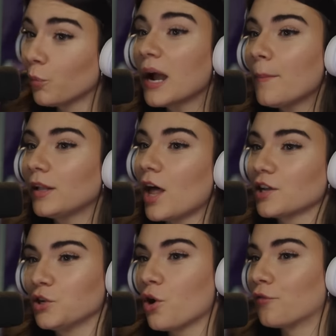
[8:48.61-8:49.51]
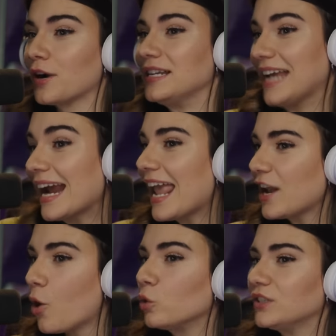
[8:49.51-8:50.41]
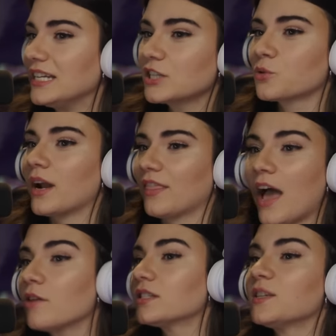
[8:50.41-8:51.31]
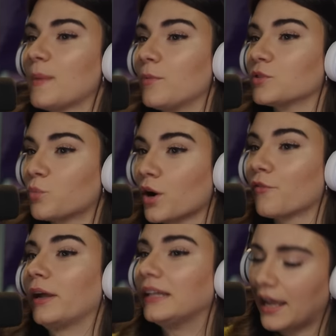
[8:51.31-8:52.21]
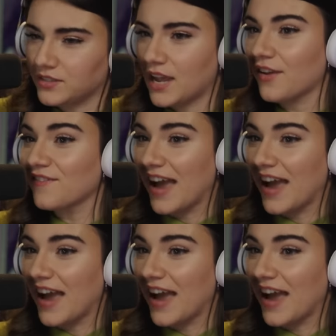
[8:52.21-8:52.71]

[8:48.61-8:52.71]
bring up a lawsuit over a decade old to discredit thousands of people's work for a life-saving